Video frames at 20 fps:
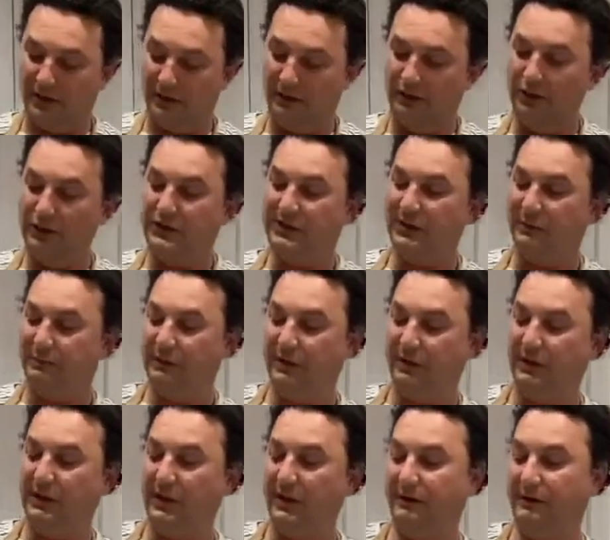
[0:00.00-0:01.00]
Use
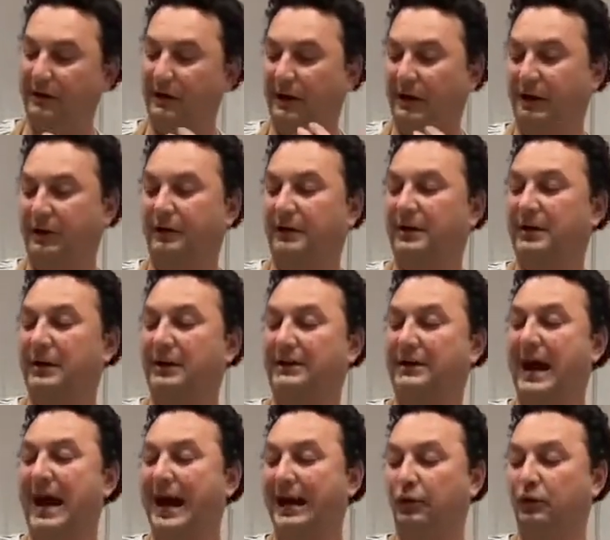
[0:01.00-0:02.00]
something that can
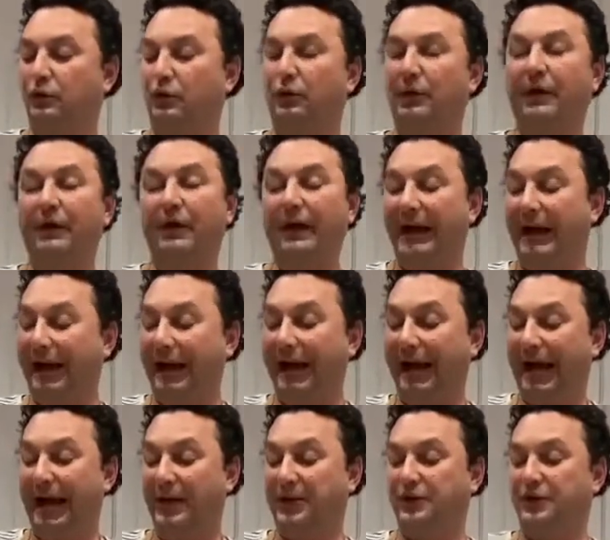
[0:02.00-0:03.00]
handle
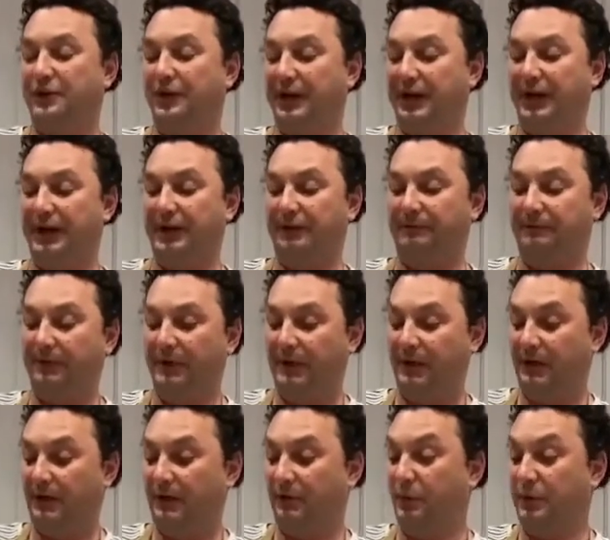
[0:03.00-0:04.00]
extra heat,
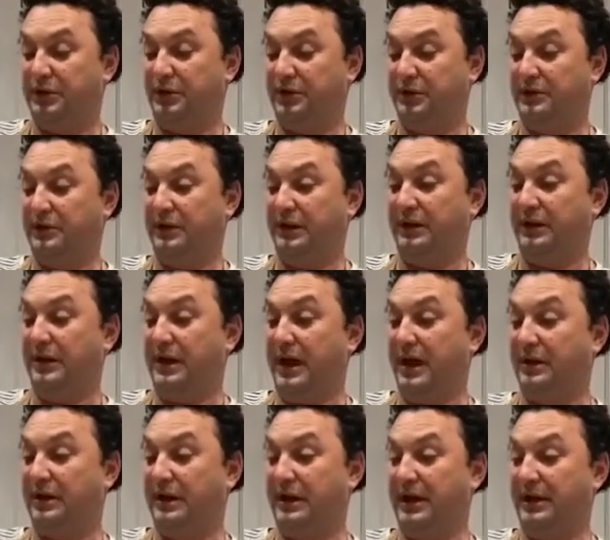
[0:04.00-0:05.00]
which is in
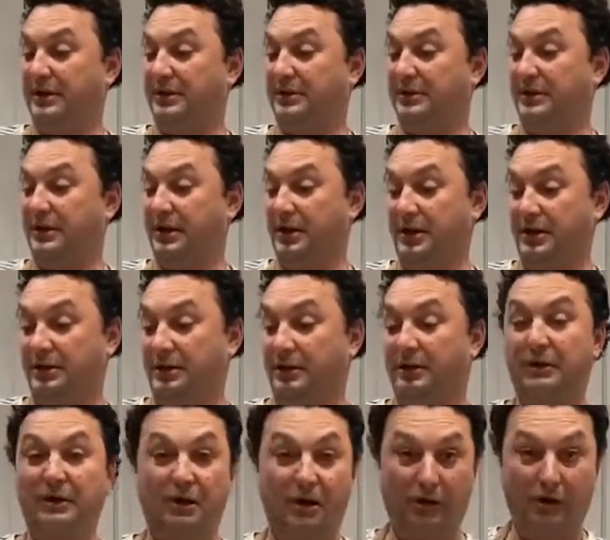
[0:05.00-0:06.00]
our case
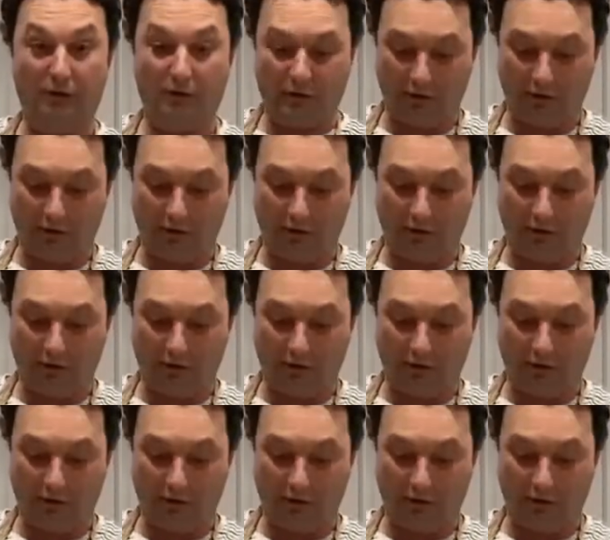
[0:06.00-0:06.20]
canola